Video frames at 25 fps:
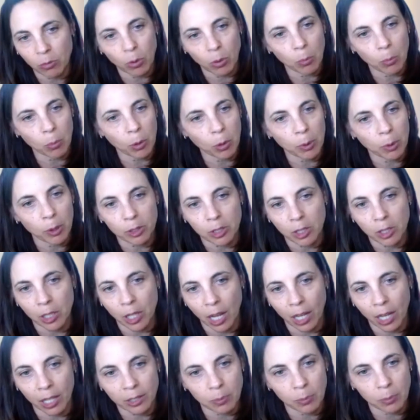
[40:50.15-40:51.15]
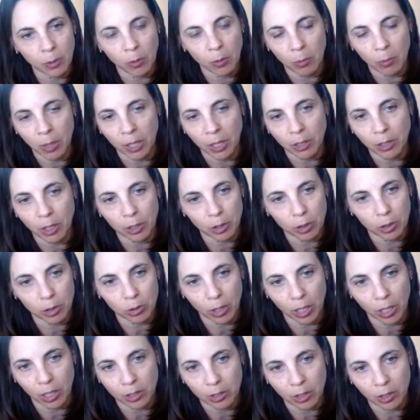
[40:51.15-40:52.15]
if one more person asks me what my
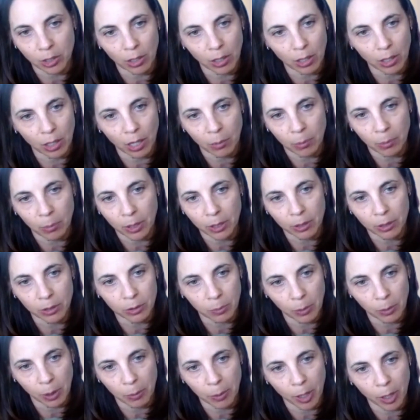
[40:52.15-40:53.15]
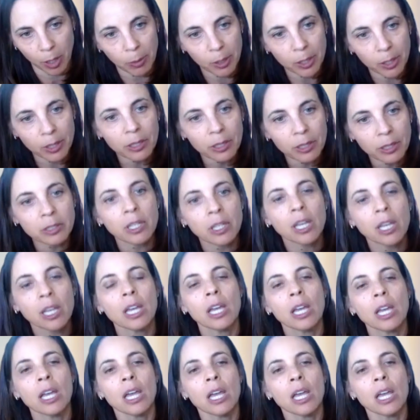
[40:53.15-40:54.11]
daughter's strengths are, I'm gonna lose my marbles,